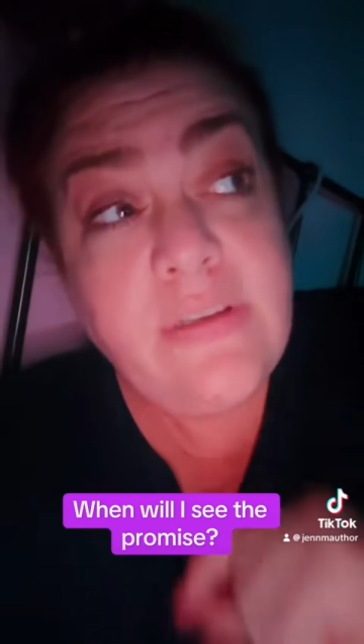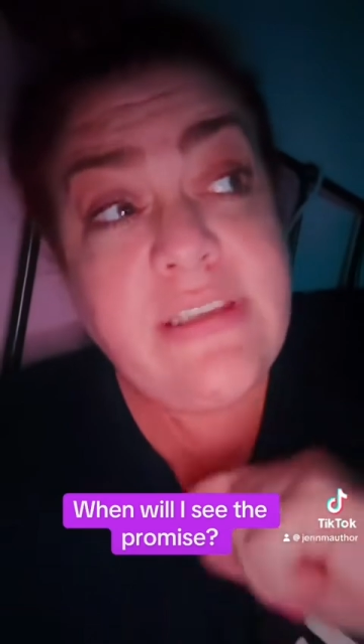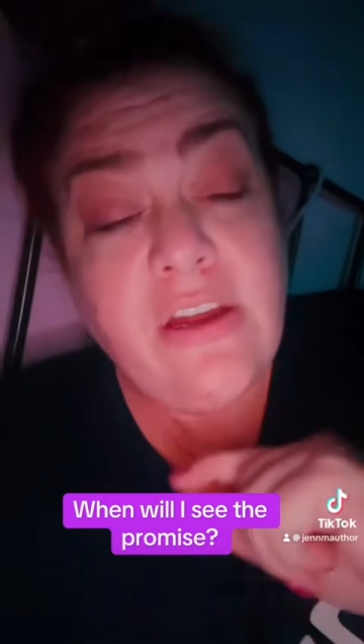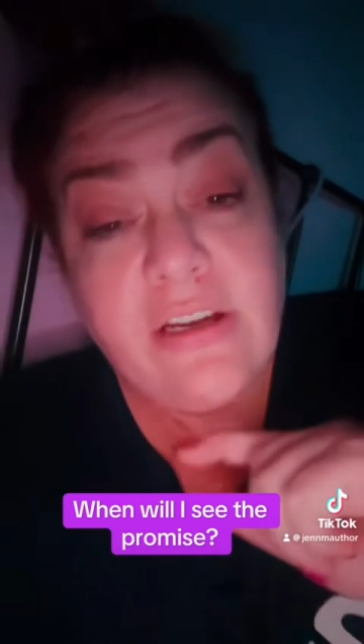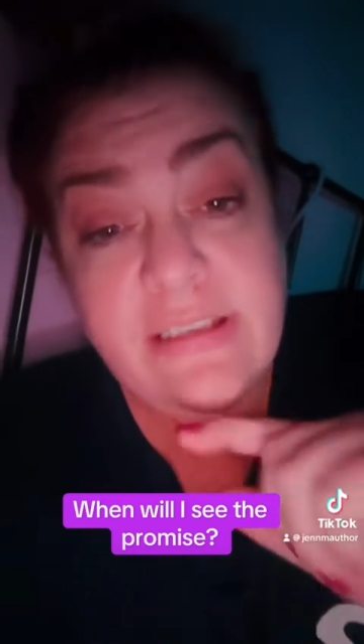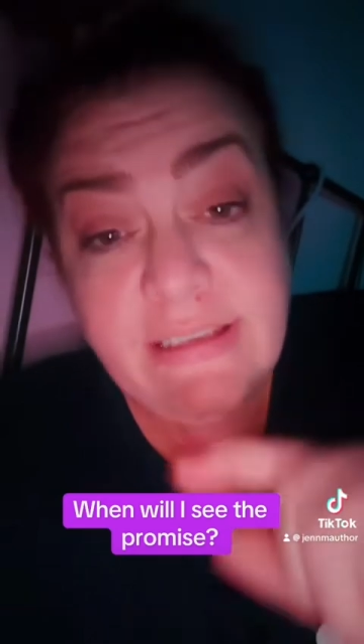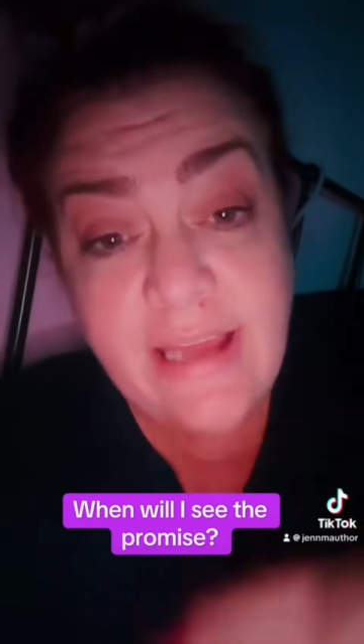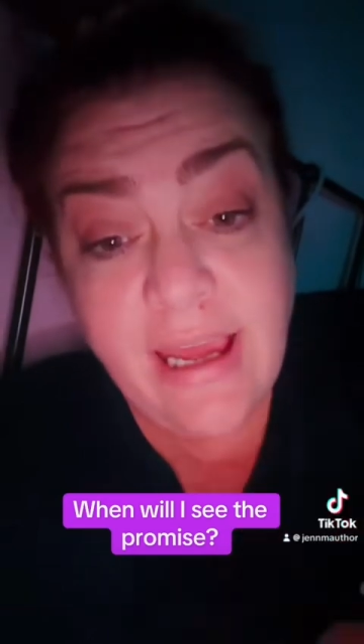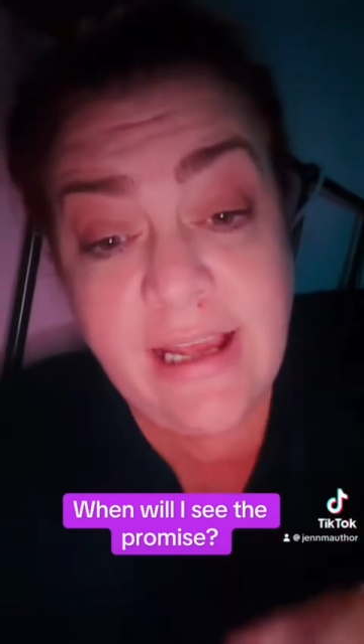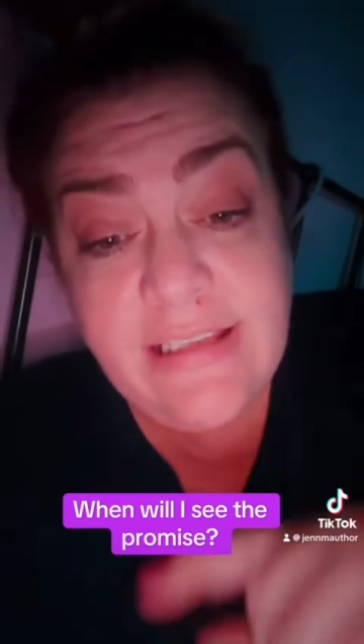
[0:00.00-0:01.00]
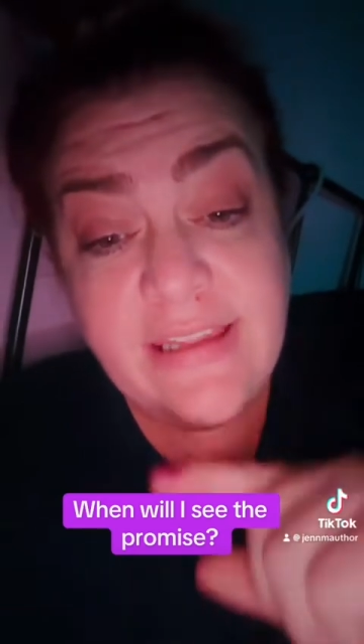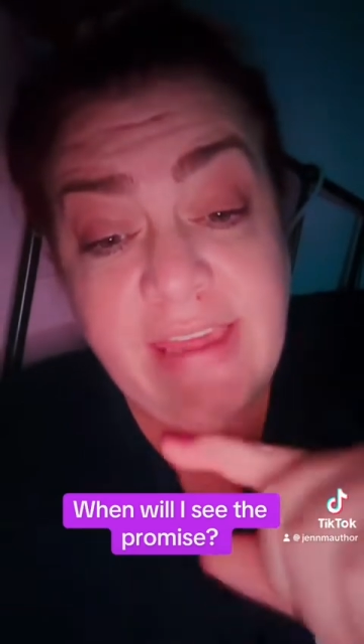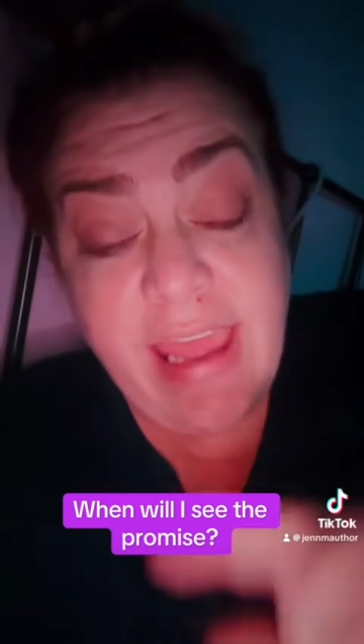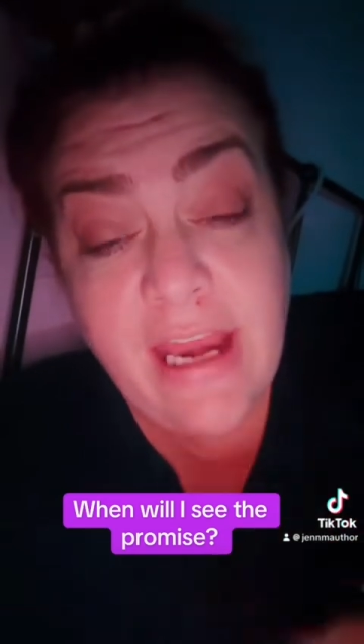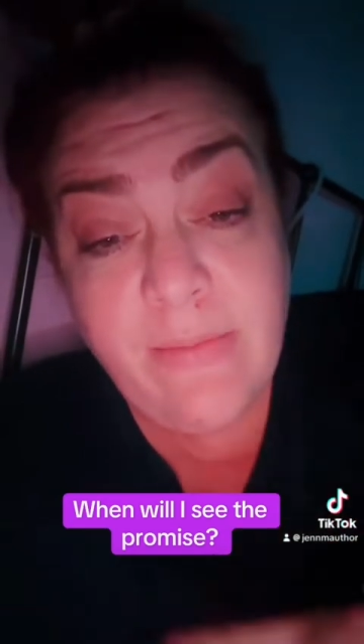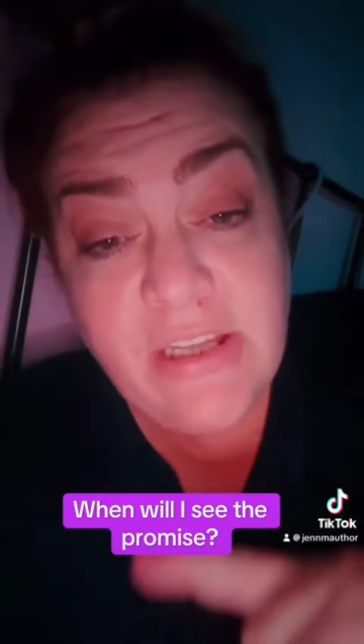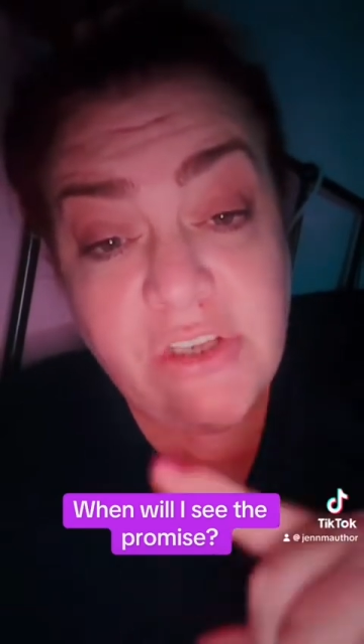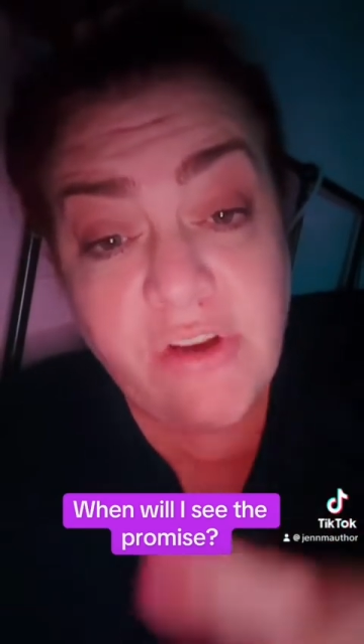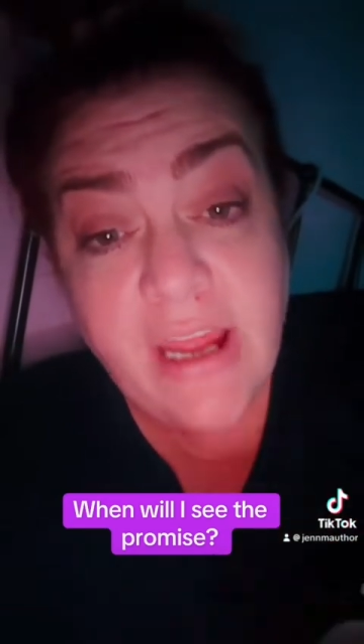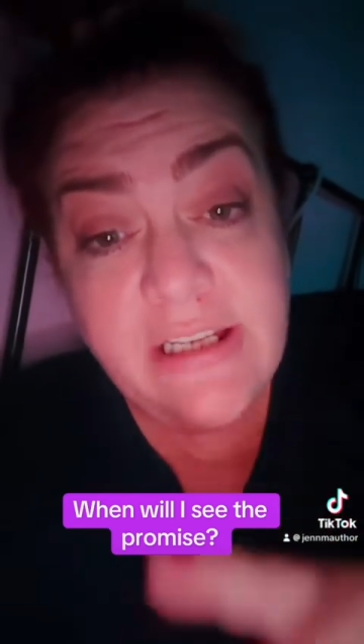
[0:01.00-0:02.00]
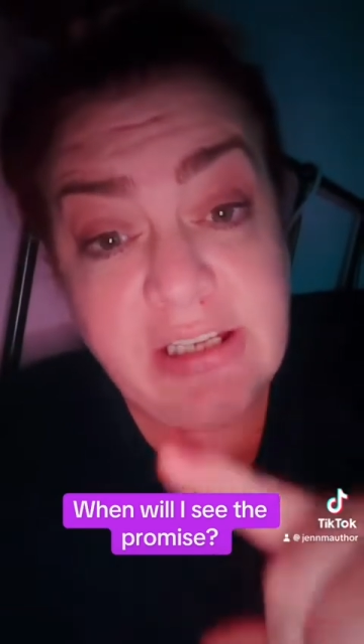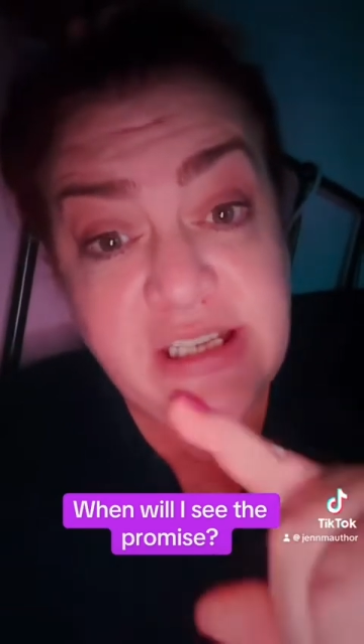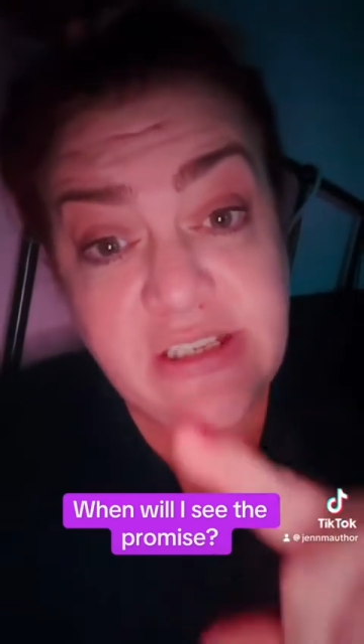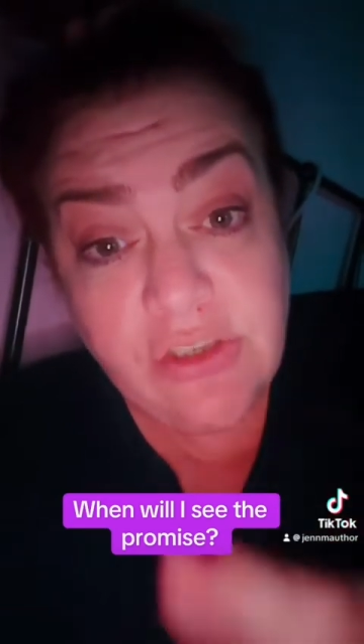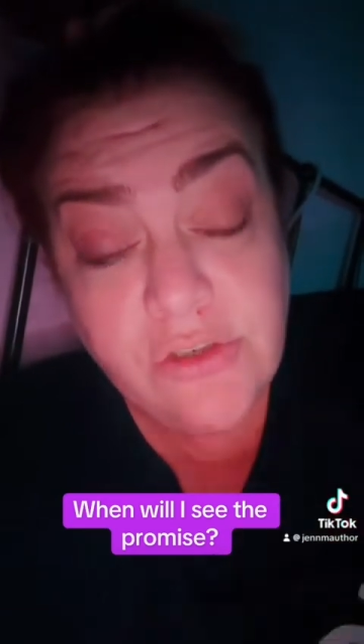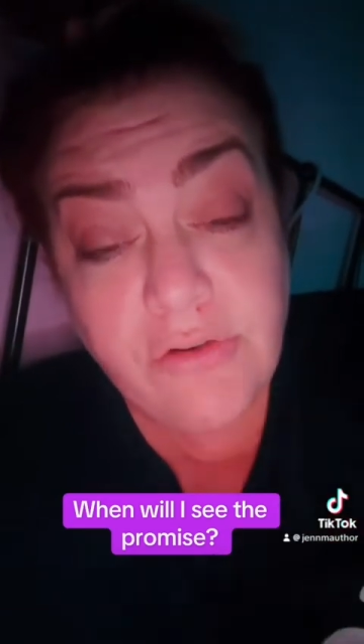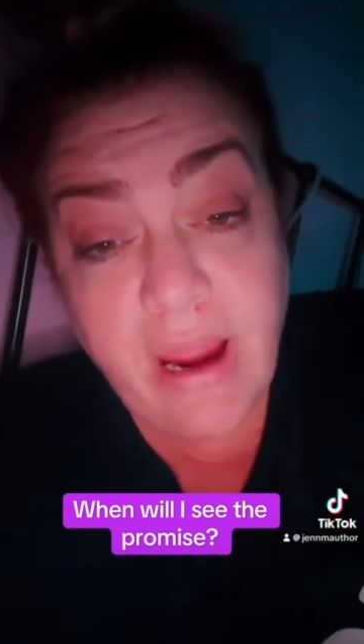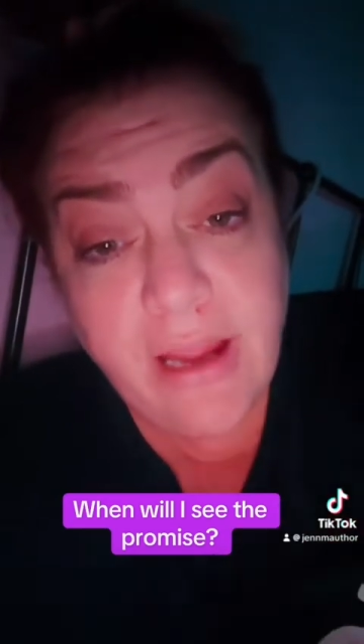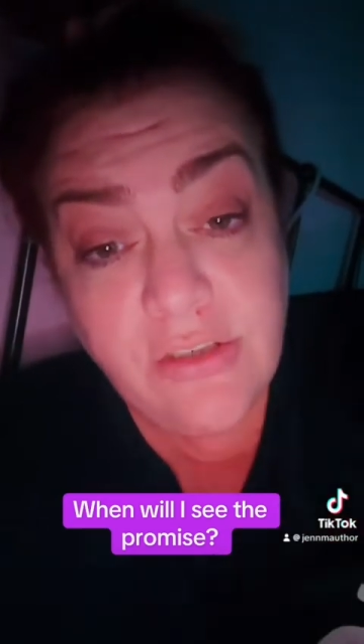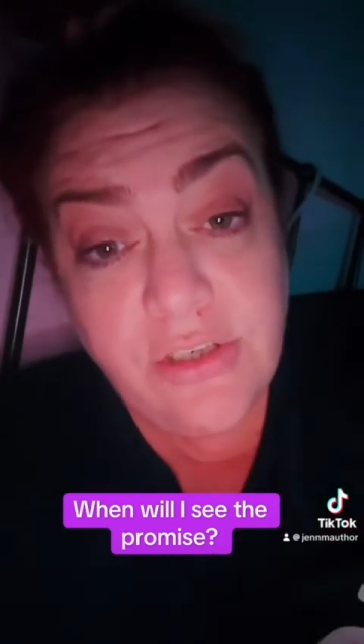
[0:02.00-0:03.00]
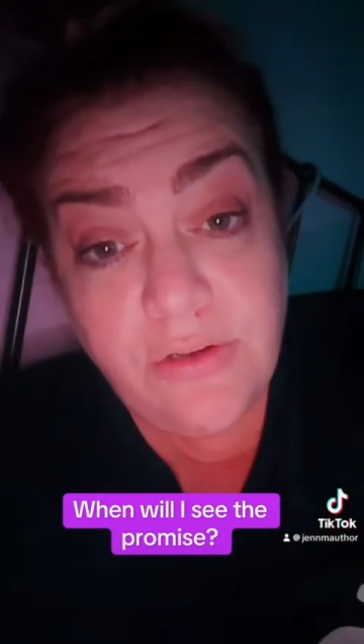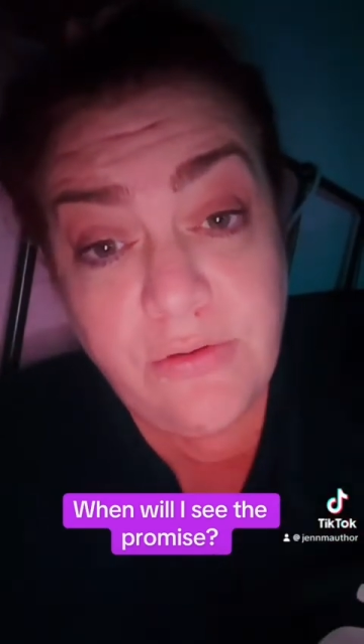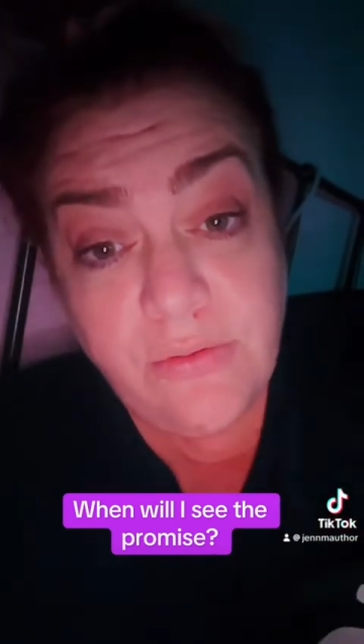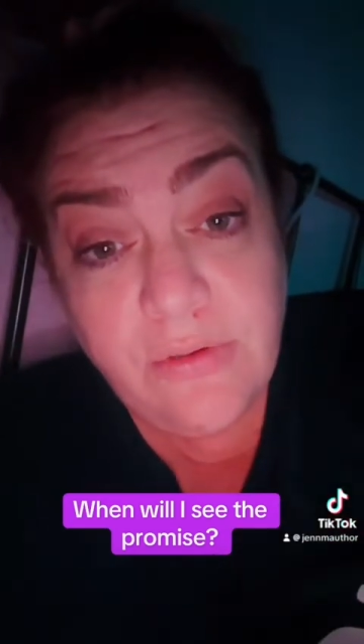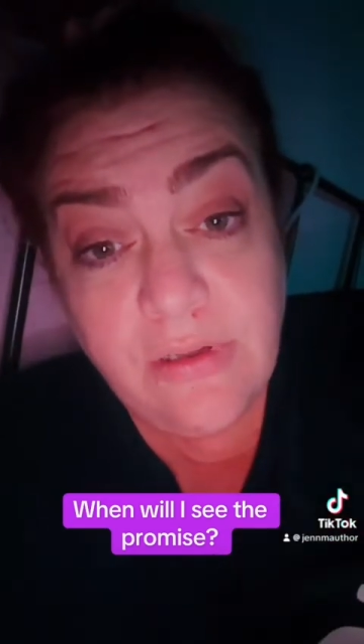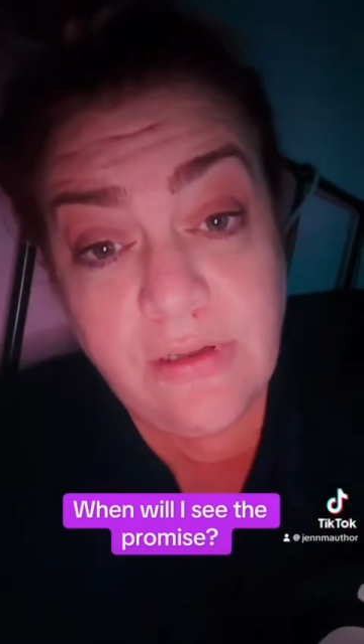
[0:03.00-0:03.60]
There are signs that the enemy is trying to distract you,